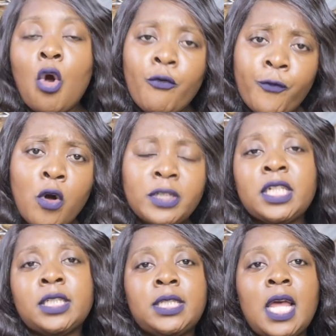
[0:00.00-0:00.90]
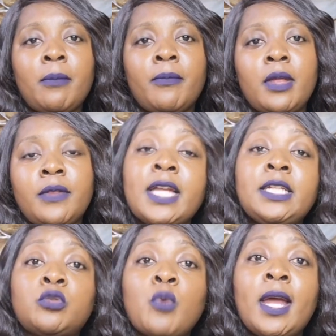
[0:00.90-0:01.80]
Of course, it's them.
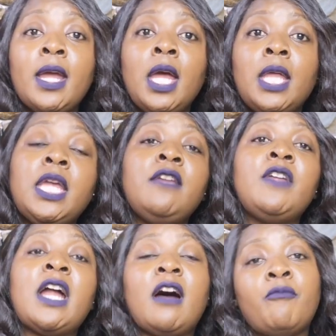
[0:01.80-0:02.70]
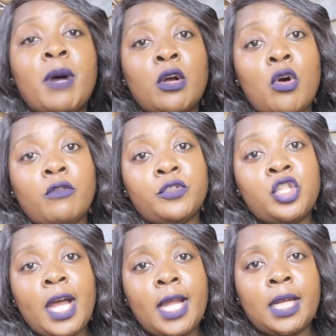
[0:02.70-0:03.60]
That is why they even have Bank of
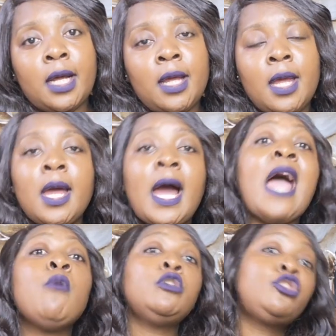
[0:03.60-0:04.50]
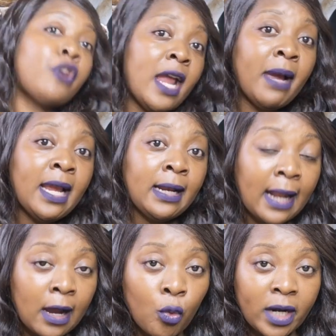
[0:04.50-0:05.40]
China. I will try my
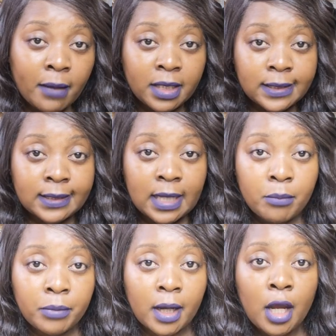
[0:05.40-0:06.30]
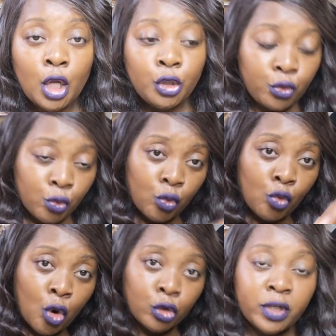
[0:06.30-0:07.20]
luck when I'm in Zambia to
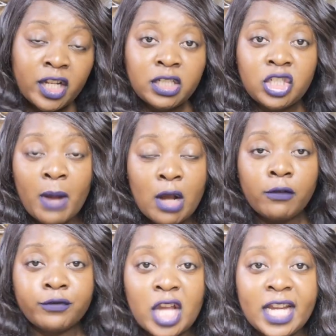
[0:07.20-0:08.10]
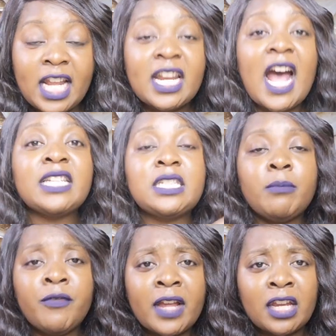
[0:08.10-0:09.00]
go to the Bank of China and ask
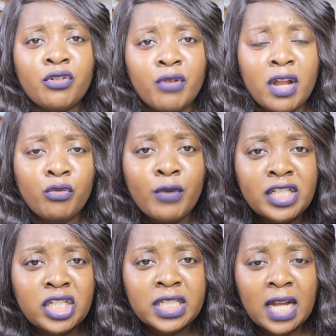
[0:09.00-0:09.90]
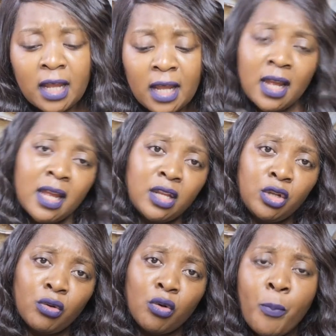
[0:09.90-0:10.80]
them if I can register,
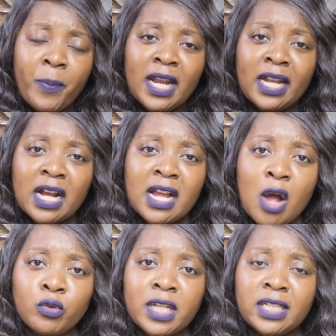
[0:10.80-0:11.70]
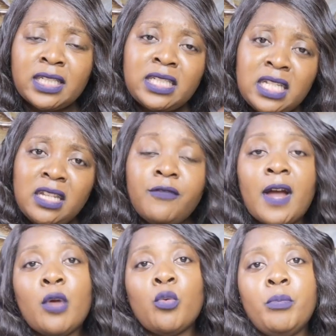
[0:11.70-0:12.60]
open an account and see
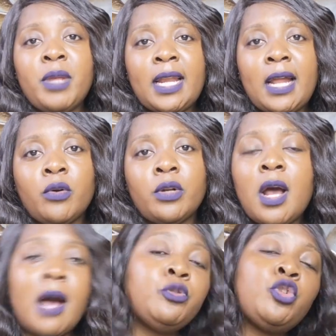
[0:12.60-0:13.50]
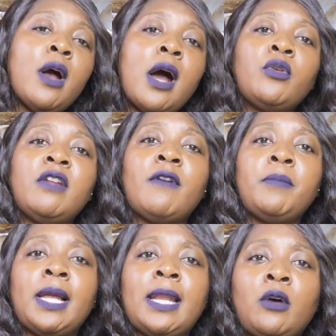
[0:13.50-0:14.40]
if I will be allowed. I'm sure I'll
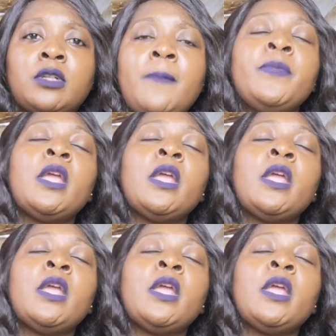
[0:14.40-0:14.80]
never be allowed.